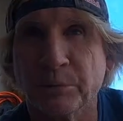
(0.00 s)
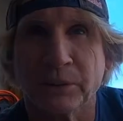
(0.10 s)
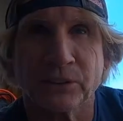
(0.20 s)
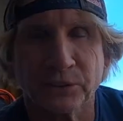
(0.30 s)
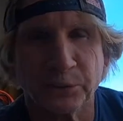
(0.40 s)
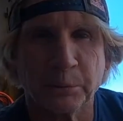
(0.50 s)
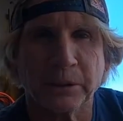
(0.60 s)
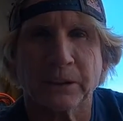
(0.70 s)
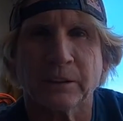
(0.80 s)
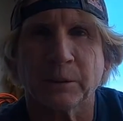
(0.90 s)
my
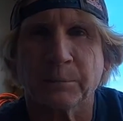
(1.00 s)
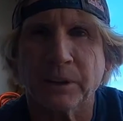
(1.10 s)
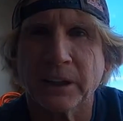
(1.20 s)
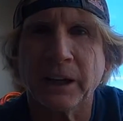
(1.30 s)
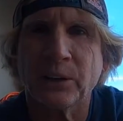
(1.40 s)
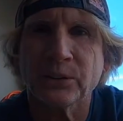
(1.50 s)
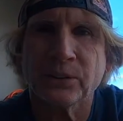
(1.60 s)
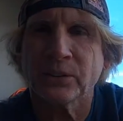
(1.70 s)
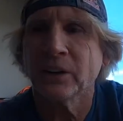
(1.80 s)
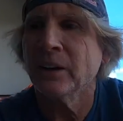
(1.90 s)
Studebaker up to the
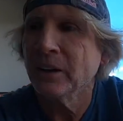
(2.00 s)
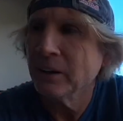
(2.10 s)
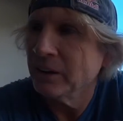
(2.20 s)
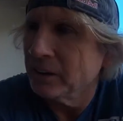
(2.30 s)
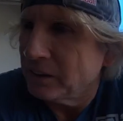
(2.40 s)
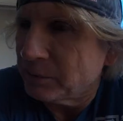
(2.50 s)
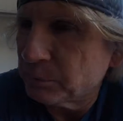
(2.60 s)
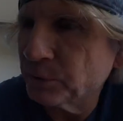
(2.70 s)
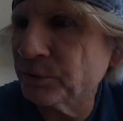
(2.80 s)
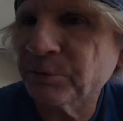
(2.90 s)
house
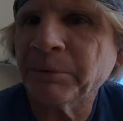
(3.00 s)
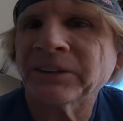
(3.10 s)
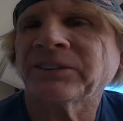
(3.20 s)
and moved my